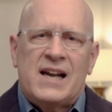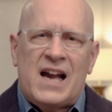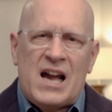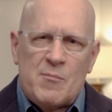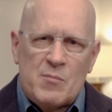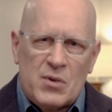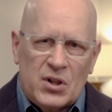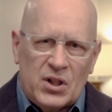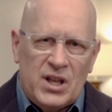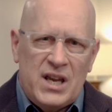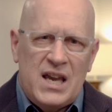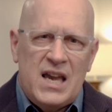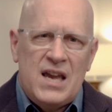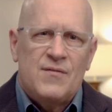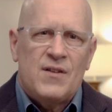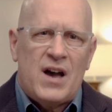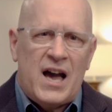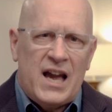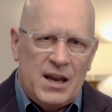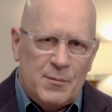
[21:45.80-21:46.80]
I
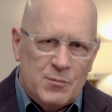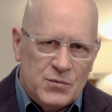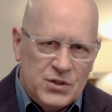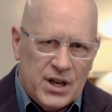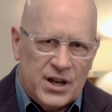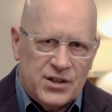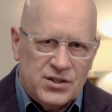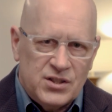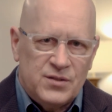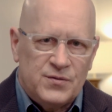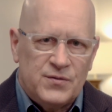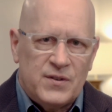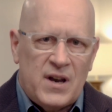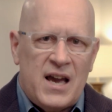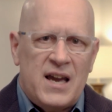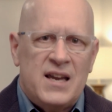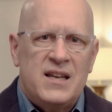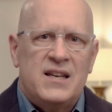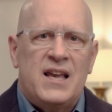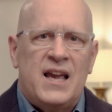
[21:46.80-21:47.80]
believe I am
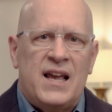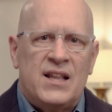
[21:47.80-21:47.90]
justified